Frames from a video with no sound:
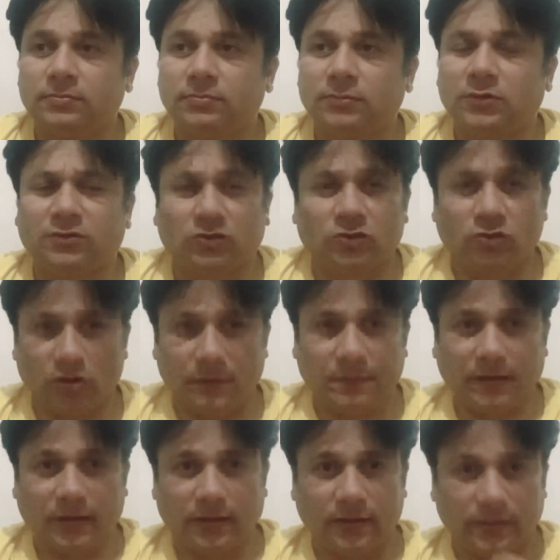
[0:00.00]
the
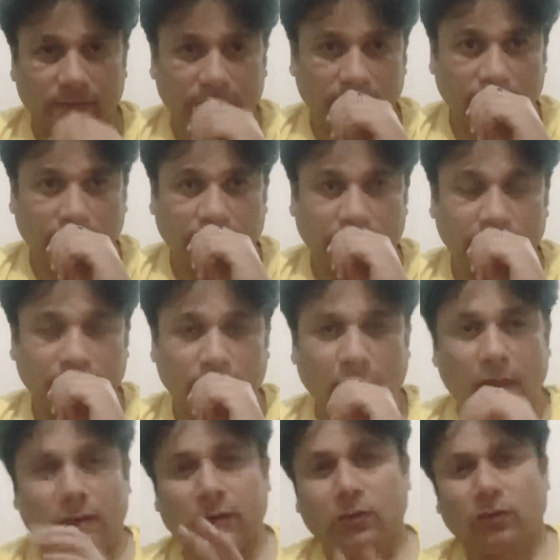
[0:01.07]
topic,
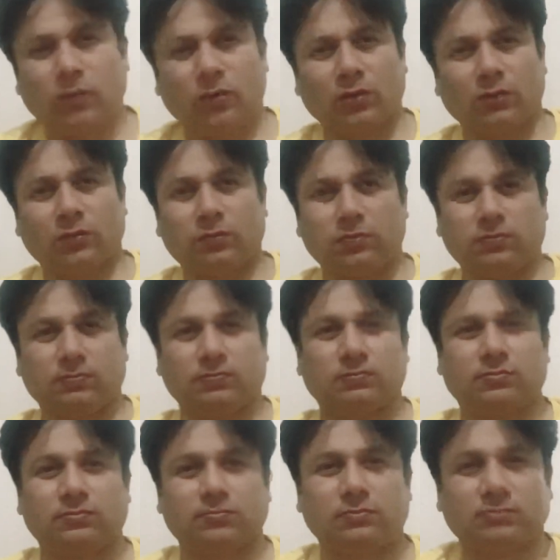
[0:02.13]
I don't want to
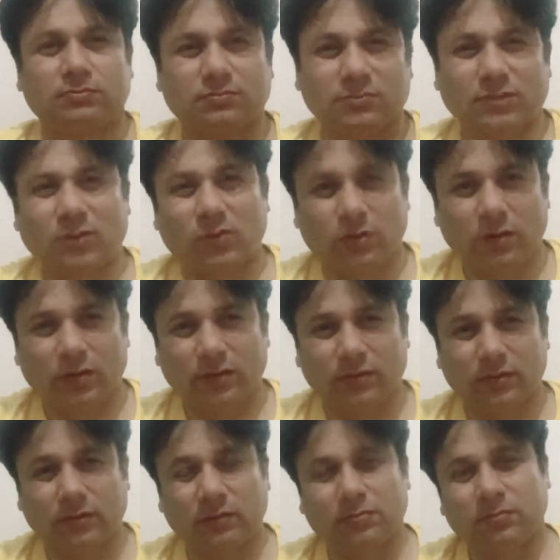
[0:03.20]
go
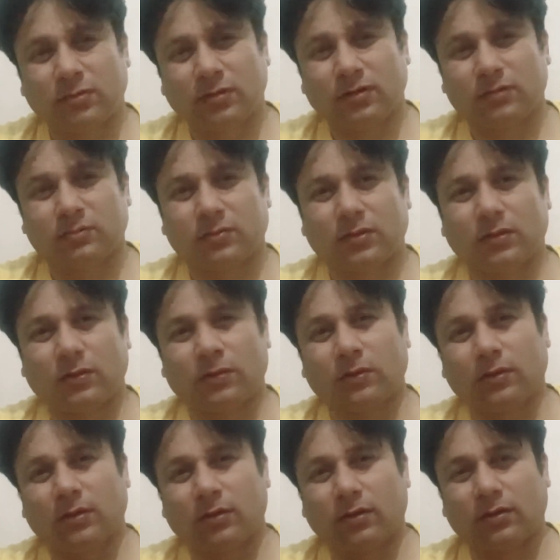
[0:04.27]
in
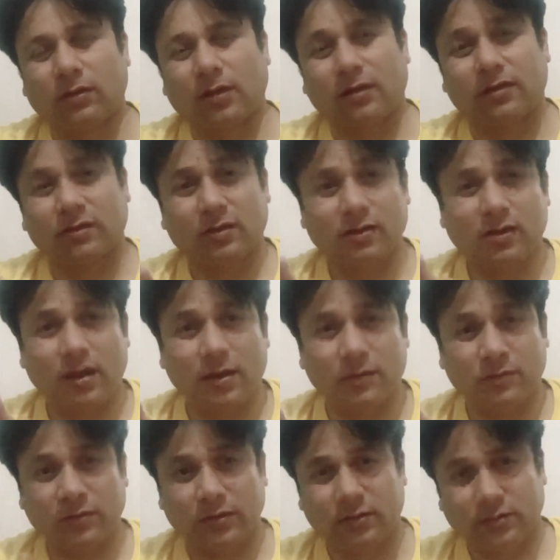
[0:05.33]
an
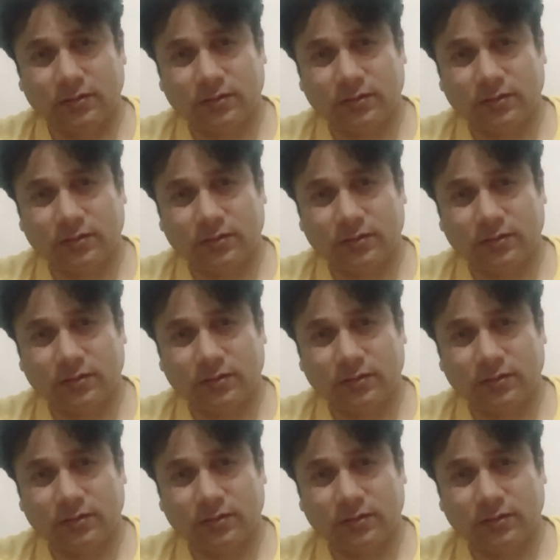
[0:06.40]
elaborate